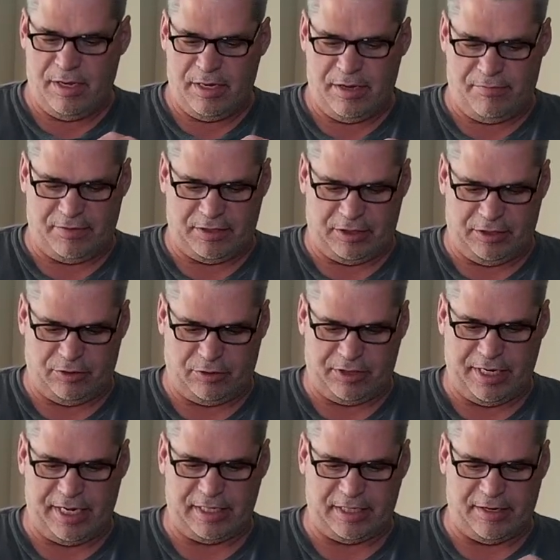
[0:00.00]
give us a little
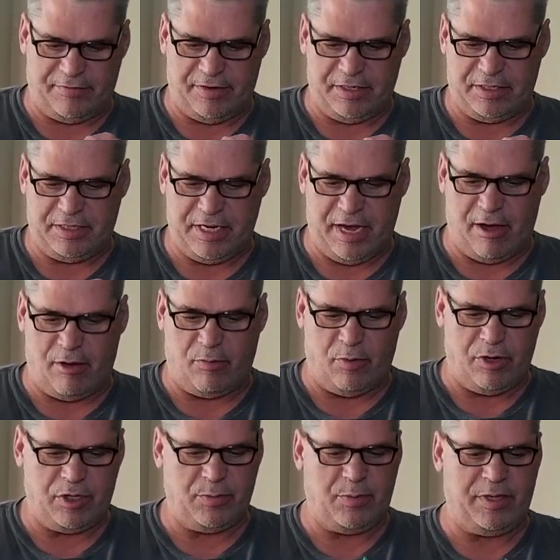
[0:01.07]
test of it and see how it works.